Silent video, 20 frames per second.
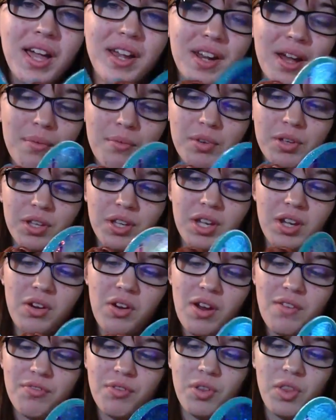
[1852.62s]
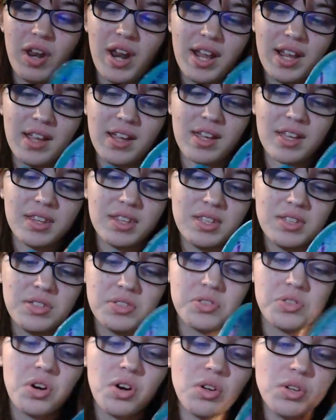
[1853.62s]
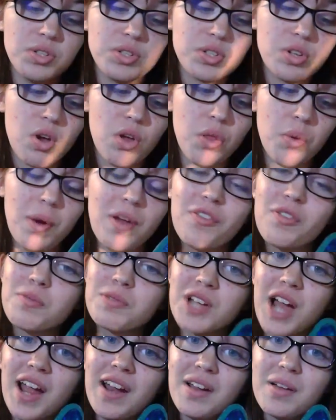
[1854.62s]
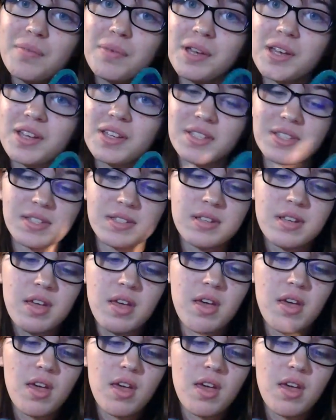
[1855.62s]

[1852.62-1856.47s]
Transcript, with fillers: and I'm really grateful that I could get these dolls all the way from China because